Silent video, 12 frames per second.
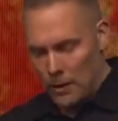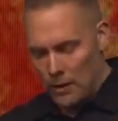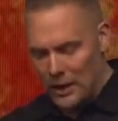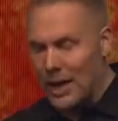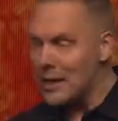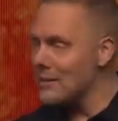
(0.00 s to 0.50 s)

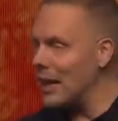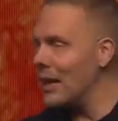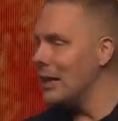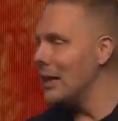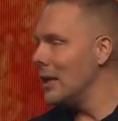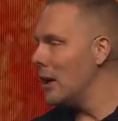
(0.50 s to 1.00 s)
the
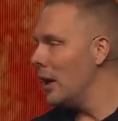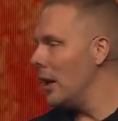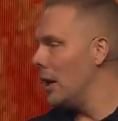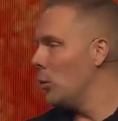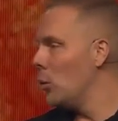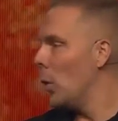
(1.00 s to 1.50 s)
identity
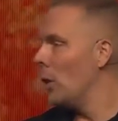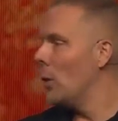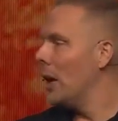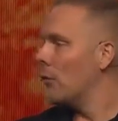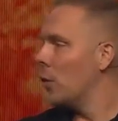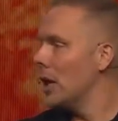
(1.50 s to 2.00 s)
in one
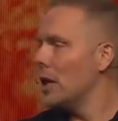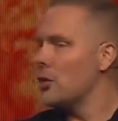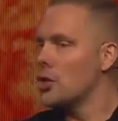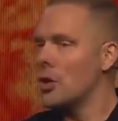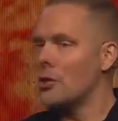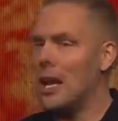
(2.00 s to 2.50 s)
way of
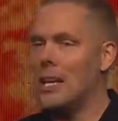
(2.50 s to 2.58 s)
Radiant Church.